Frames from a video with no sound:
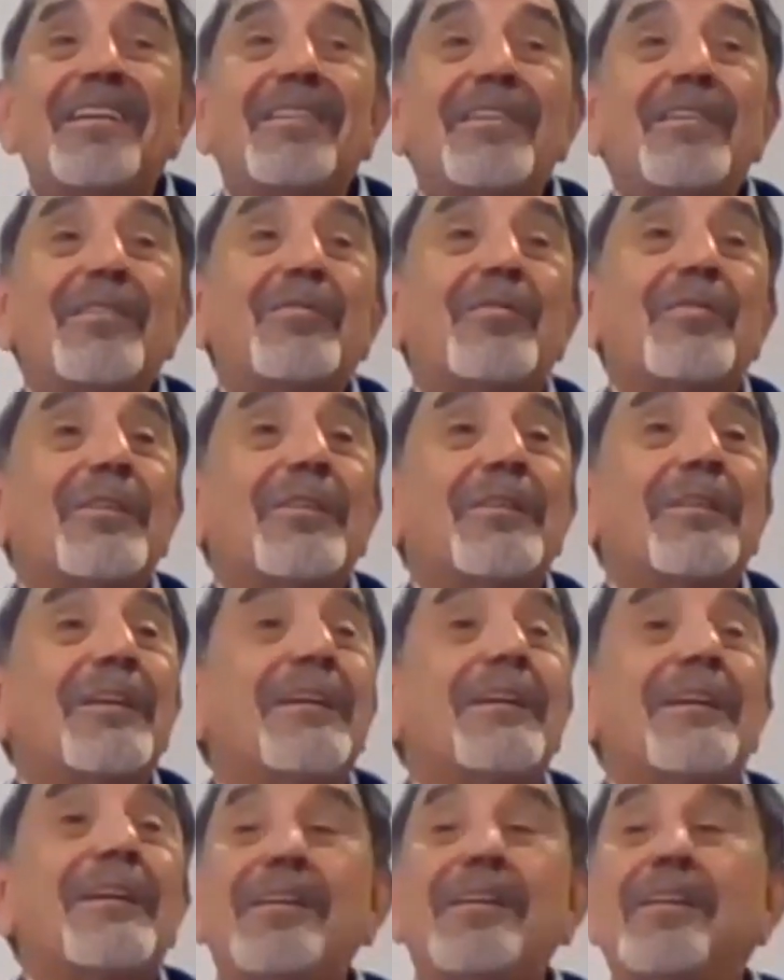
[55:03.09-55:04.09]
If
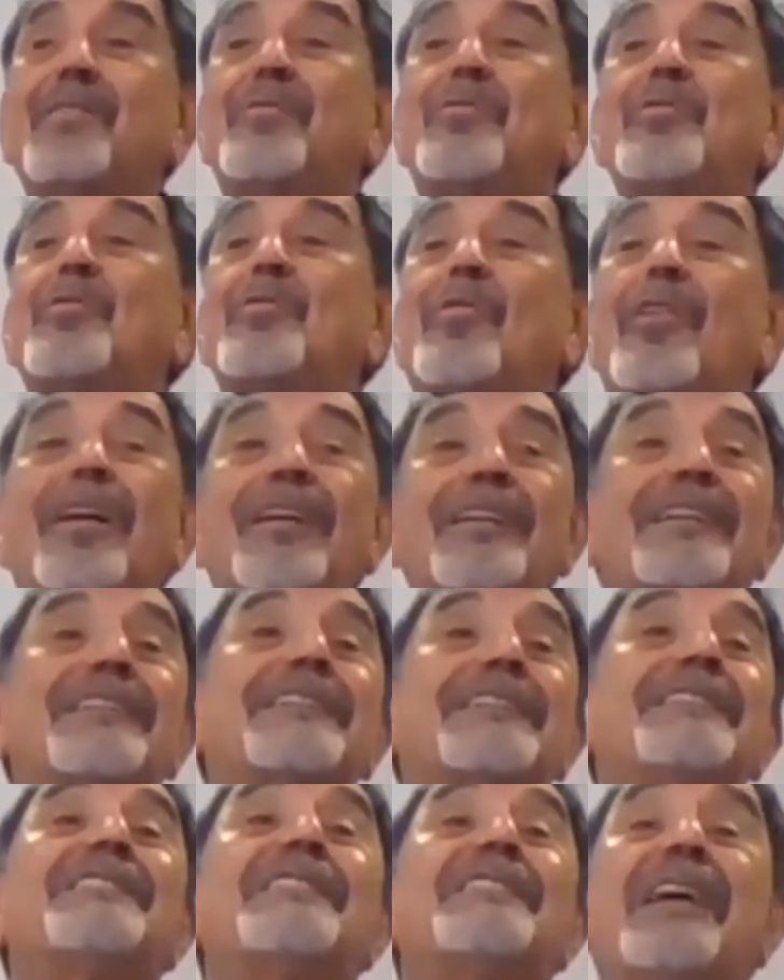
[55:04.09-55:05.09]
you are
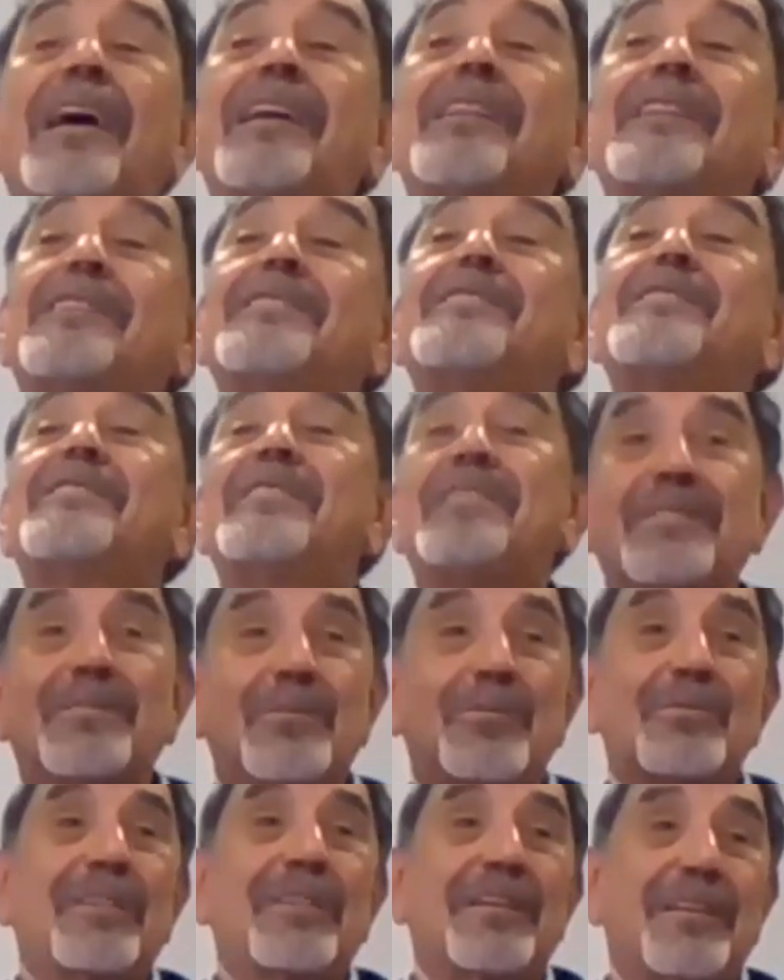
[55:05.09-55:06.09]
an Indian,
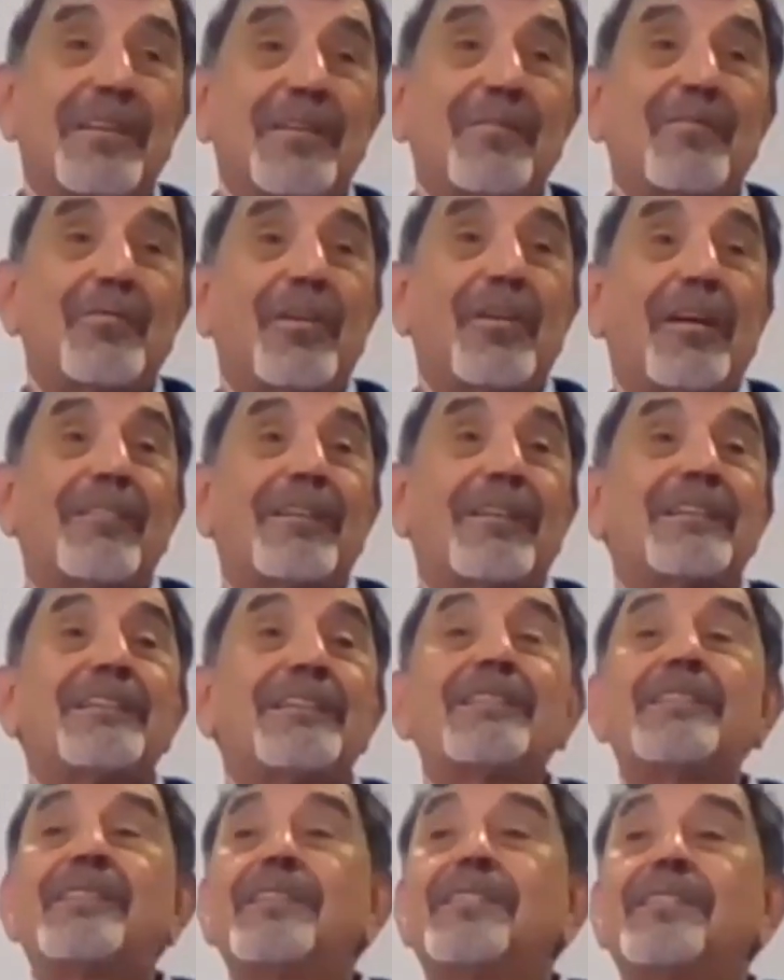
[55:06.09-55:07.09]
okay, if you have an
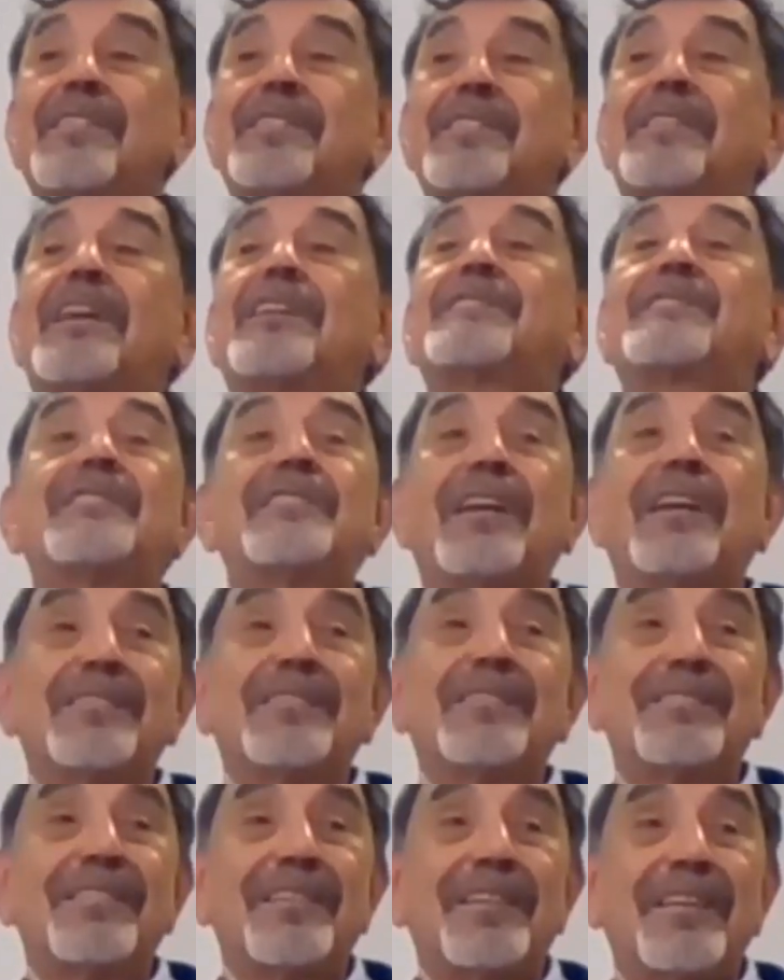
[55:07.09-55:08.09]
Indian
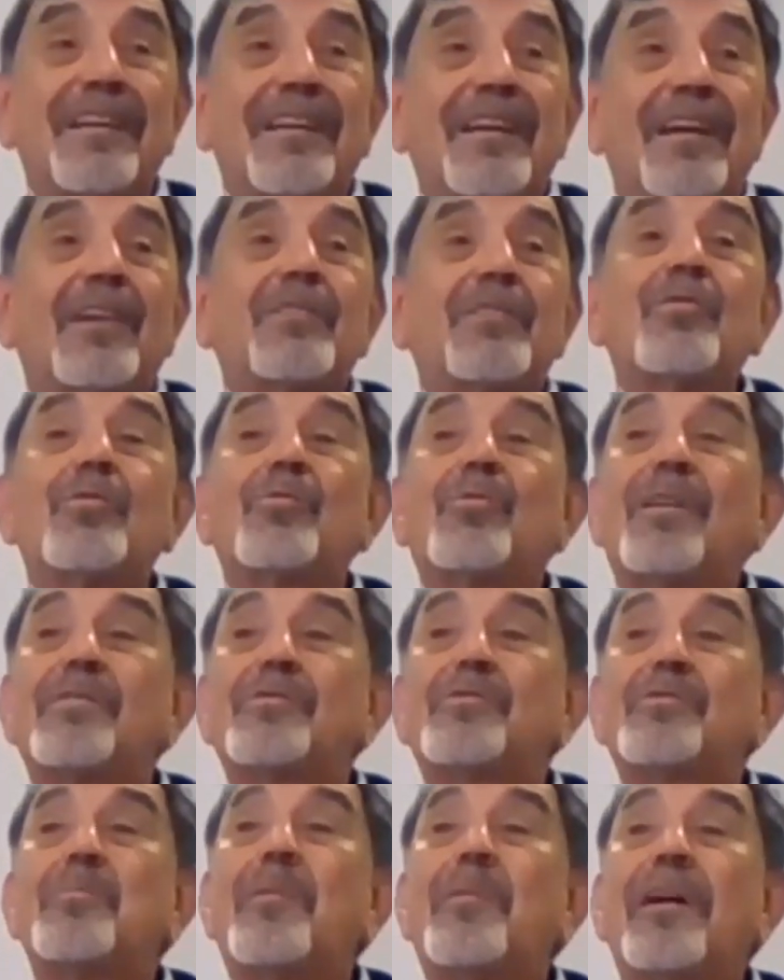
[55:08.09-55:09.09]
nationality and you
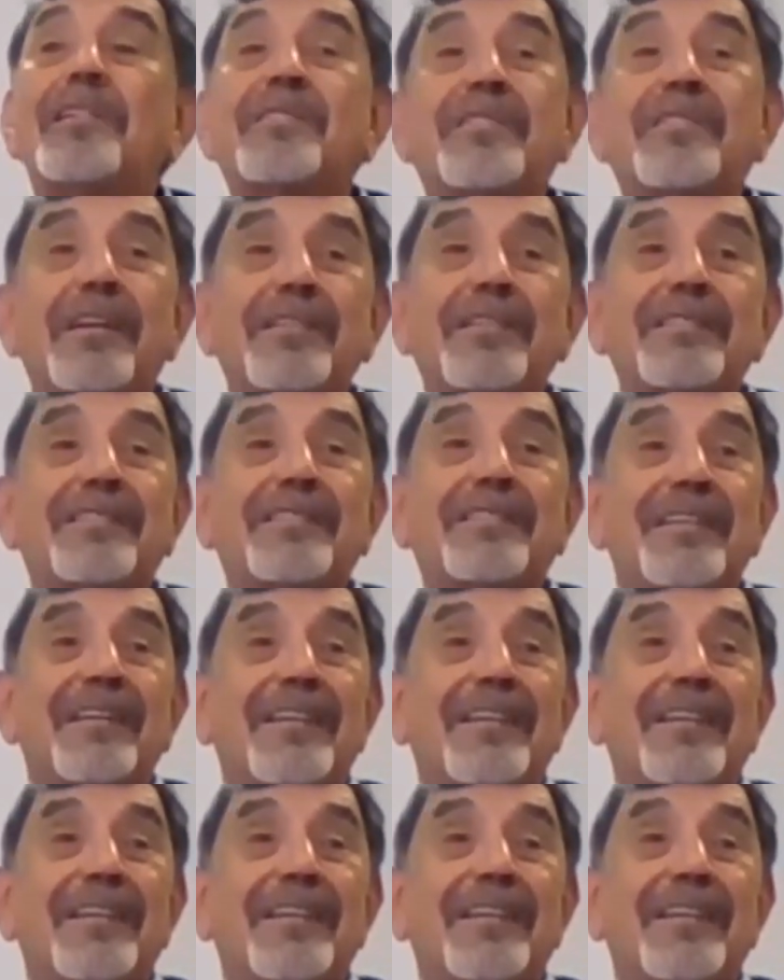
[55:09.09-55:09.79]
want to migrate